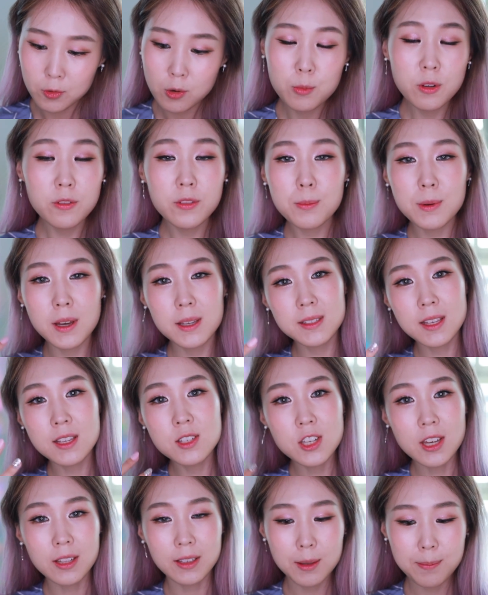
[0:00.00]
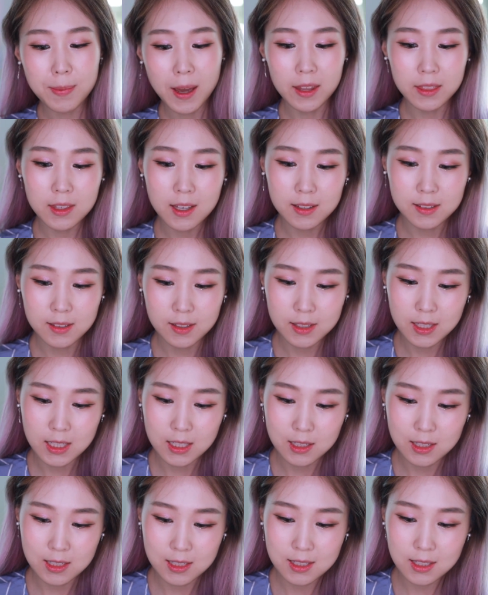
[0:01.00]
remove the mask and gently pat the essence
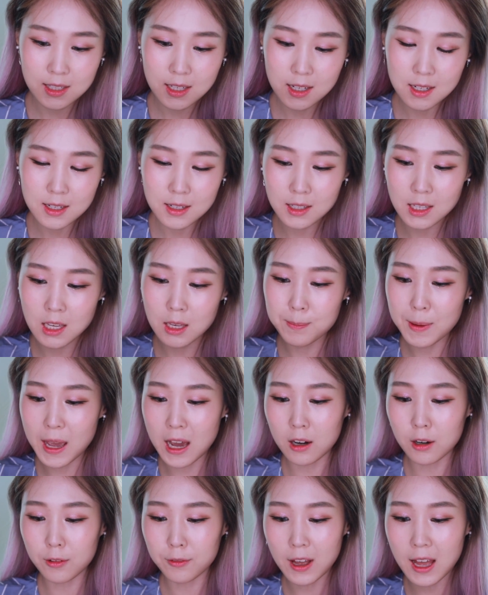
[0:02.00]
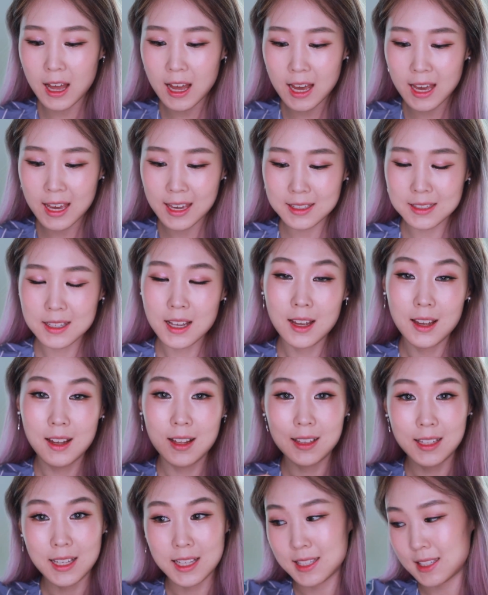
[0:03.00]
into the skin, keep out of eyes.
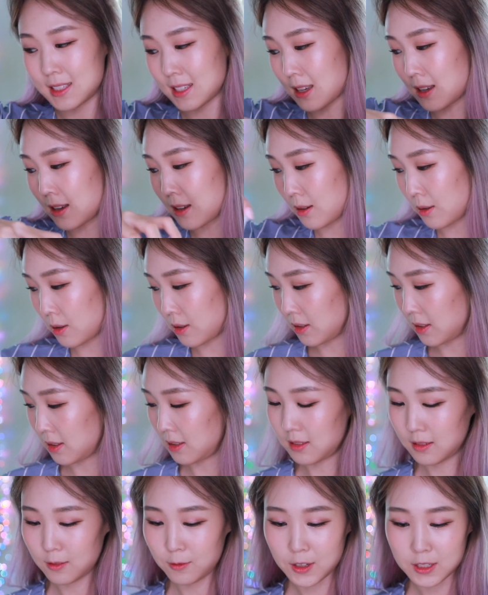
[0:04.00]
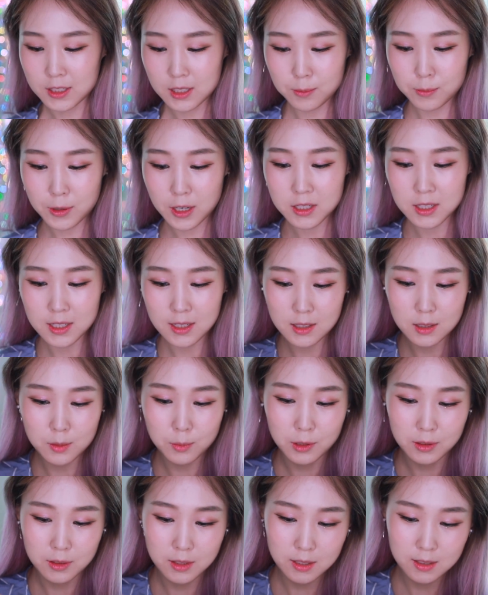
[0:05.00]
Let's see first impressions,
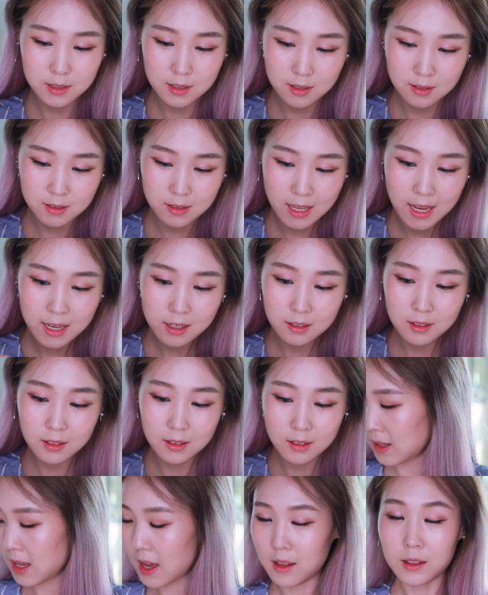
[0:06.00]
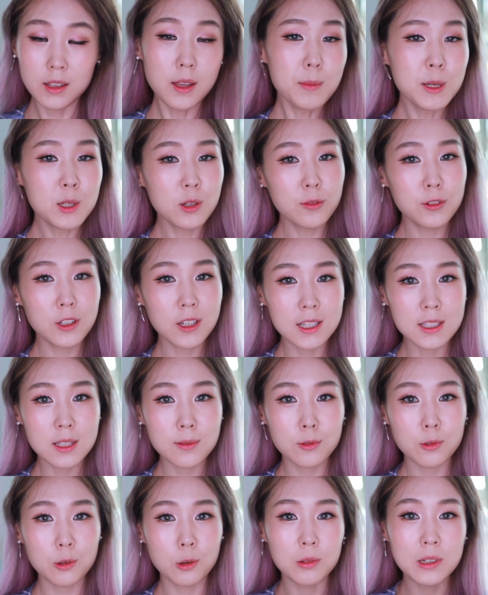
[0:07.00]
what this is like. Yeah, let me know if you guys
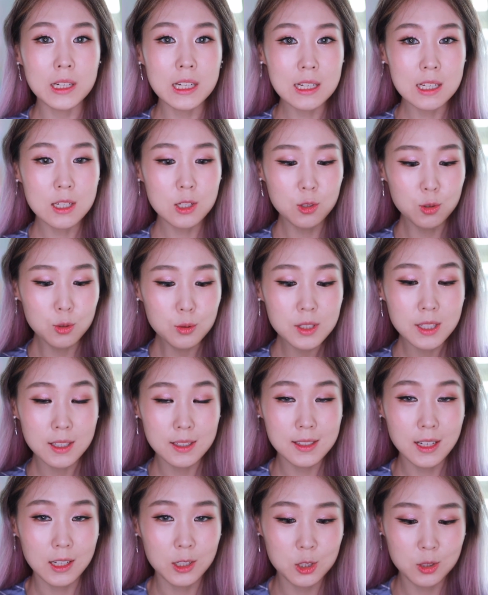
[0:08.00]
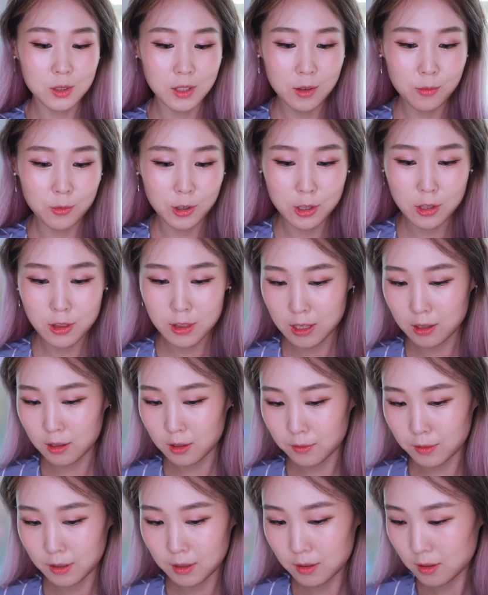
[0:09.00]
have already used this actually and what you
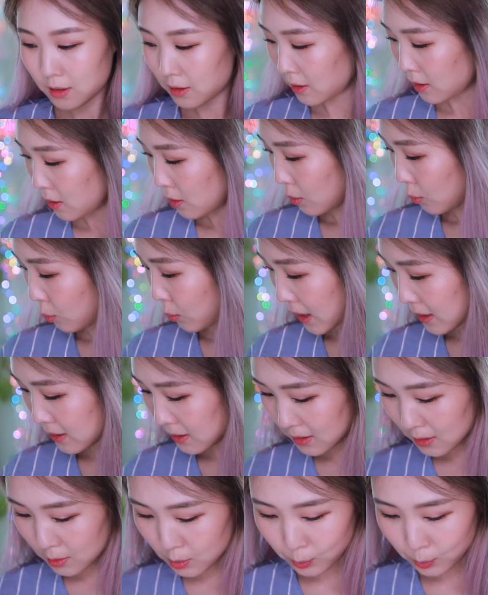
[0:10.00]
think of it. Where's the